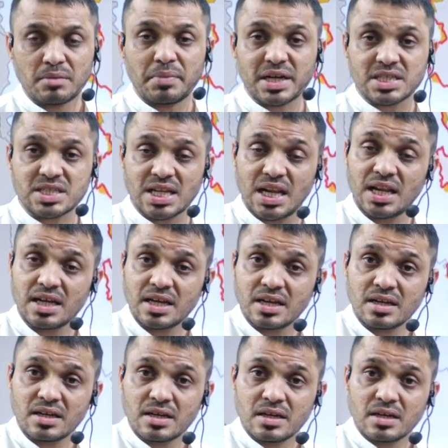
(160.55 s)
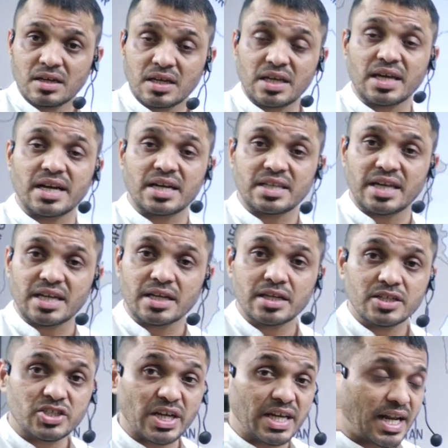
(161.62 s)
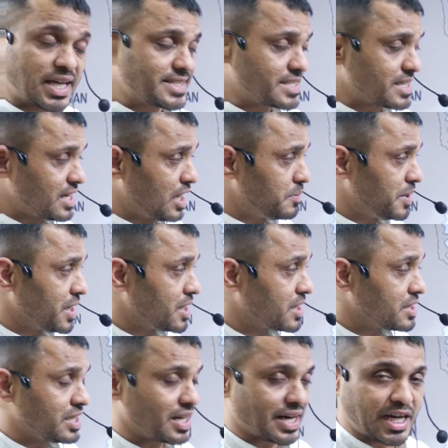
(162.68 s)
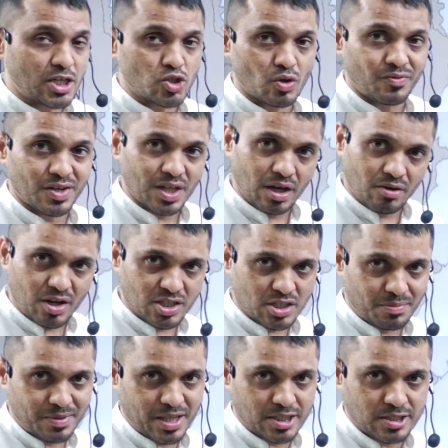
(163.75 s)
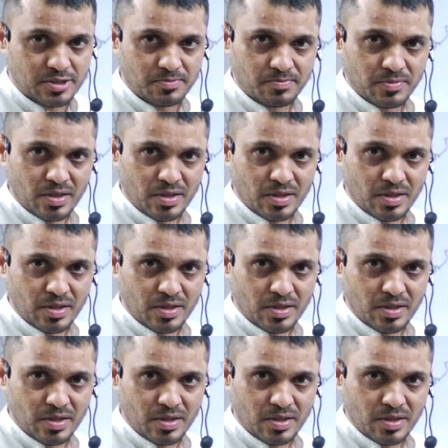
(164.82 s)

But still, here and there, China is claiming their rights over the Arunachal Pradesh.